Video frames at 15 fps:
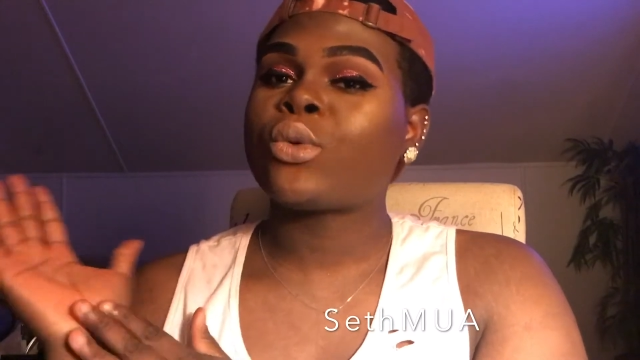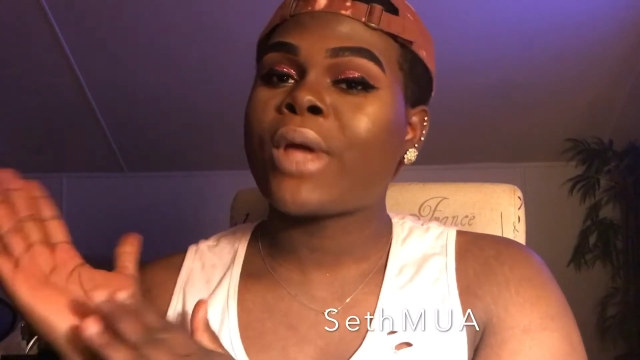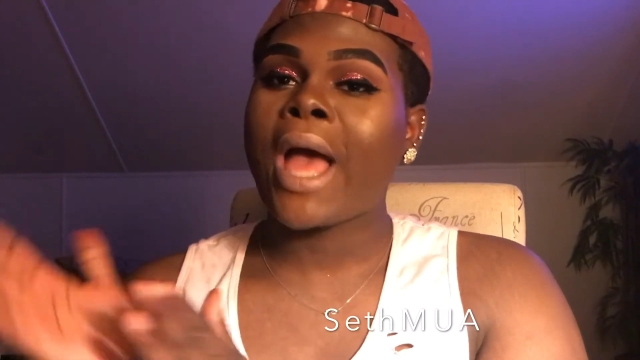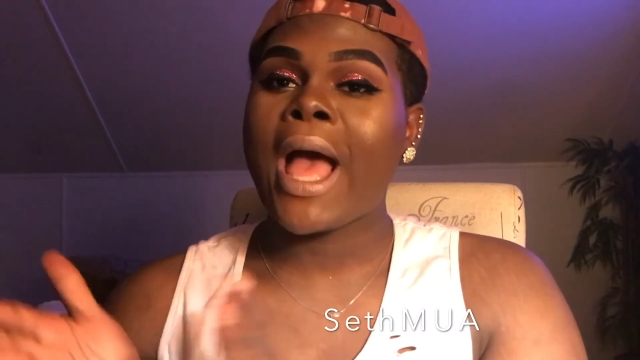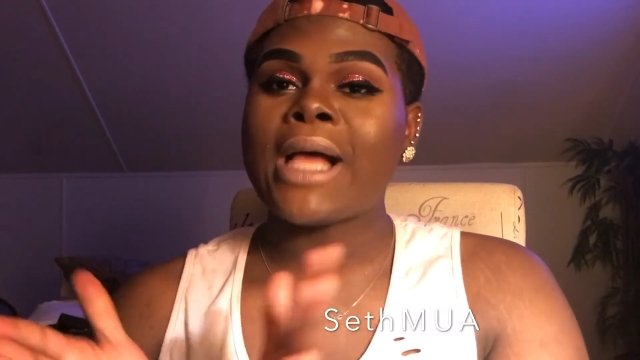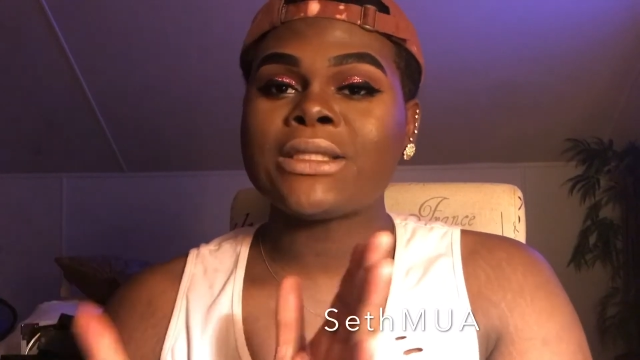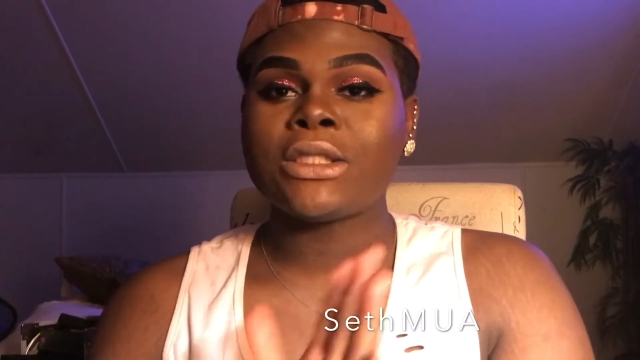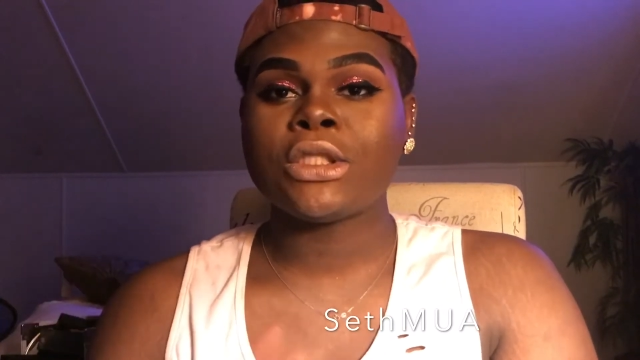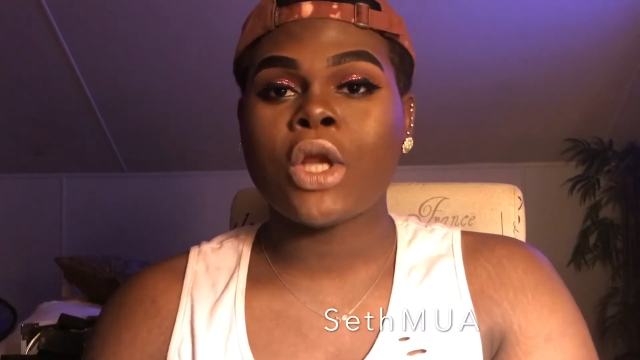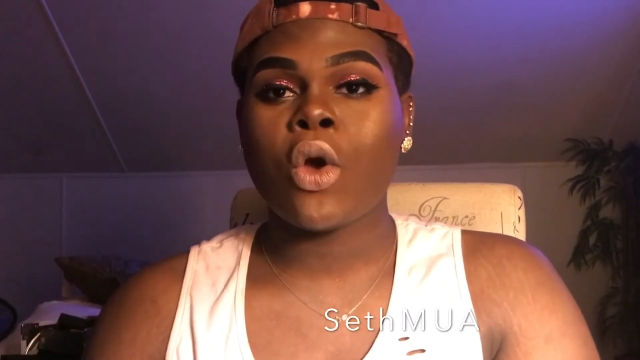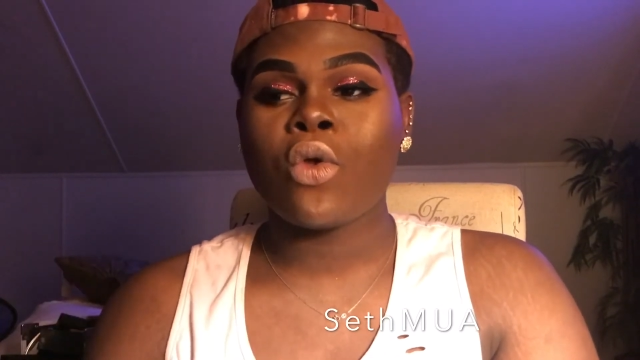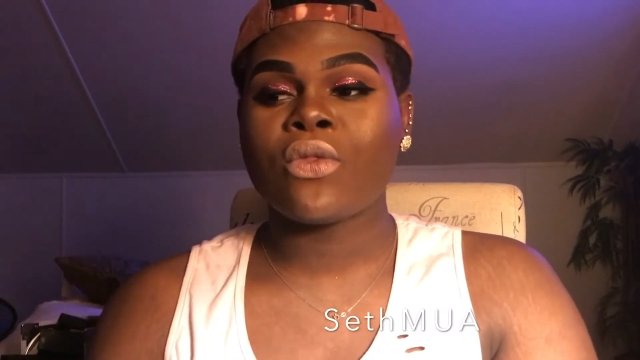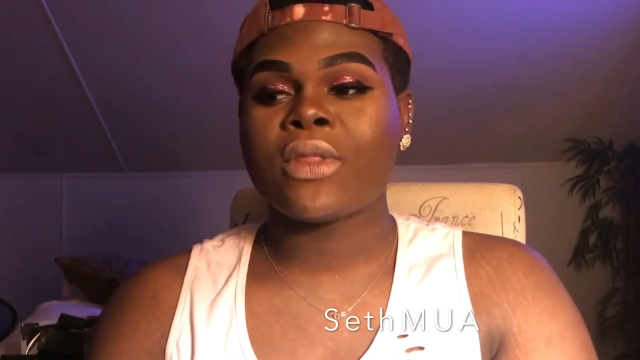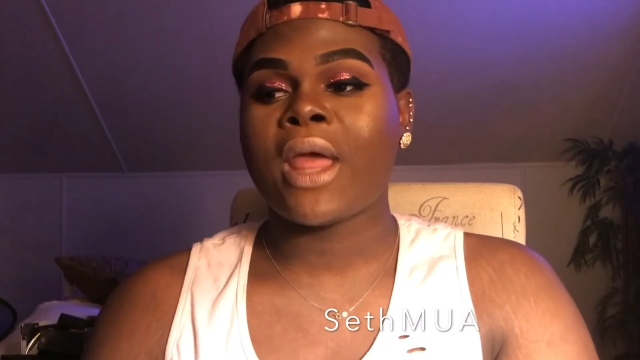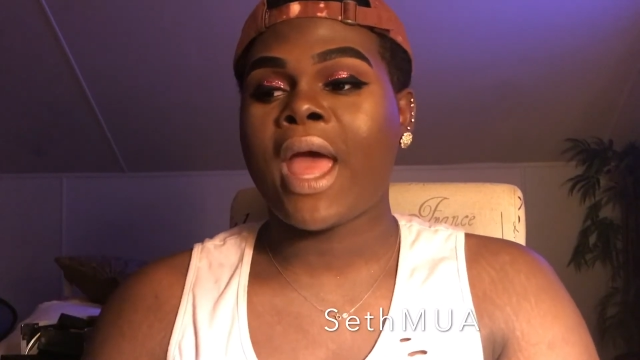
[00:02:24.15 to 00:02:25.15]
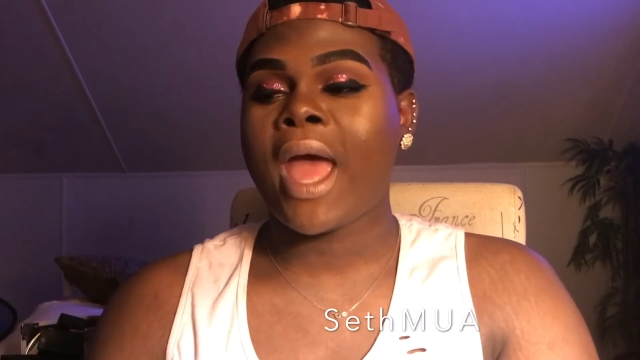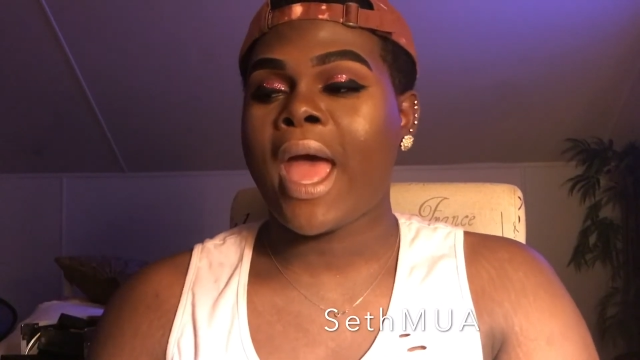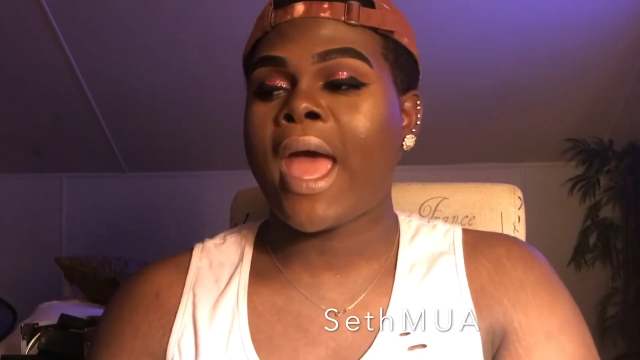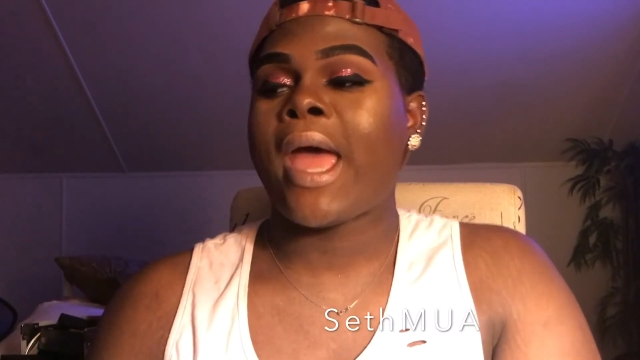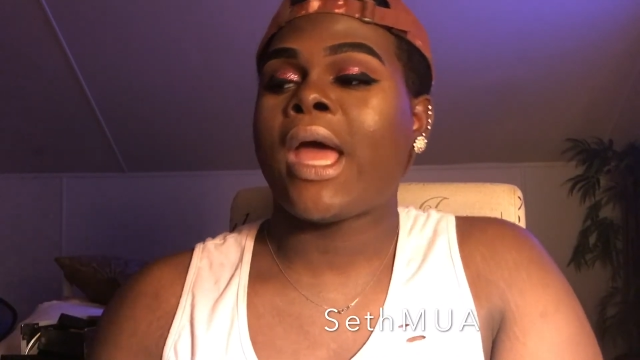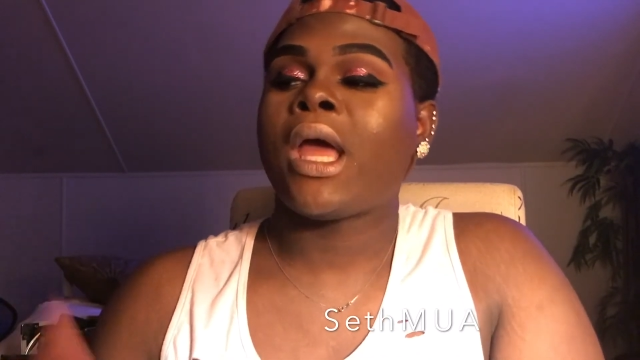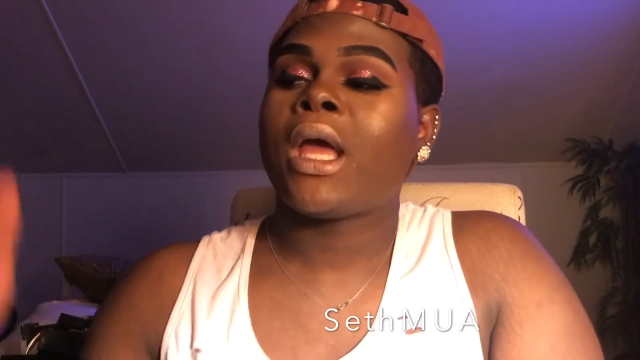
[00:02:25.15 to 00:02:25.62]
you guys know
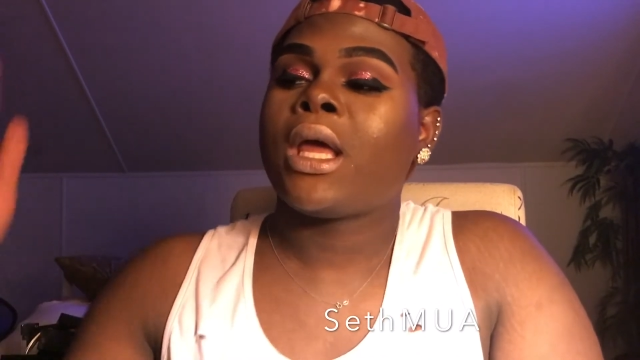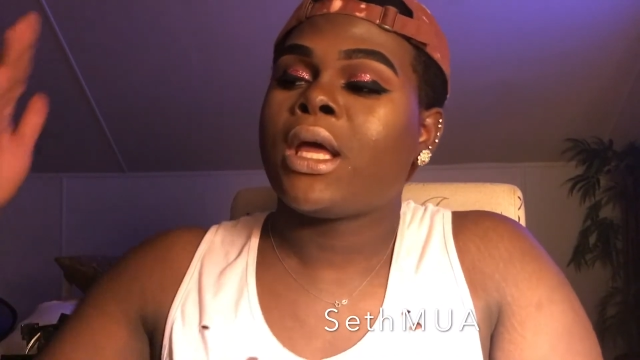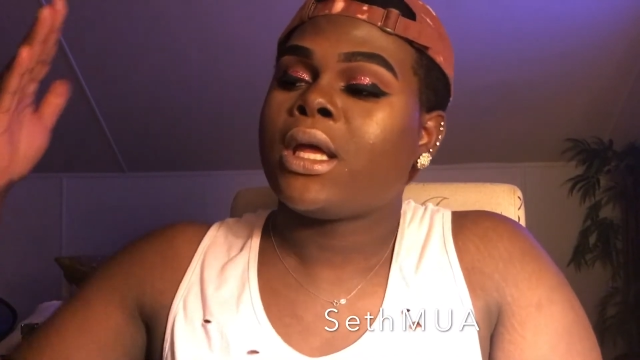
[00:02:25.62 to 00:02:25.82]
that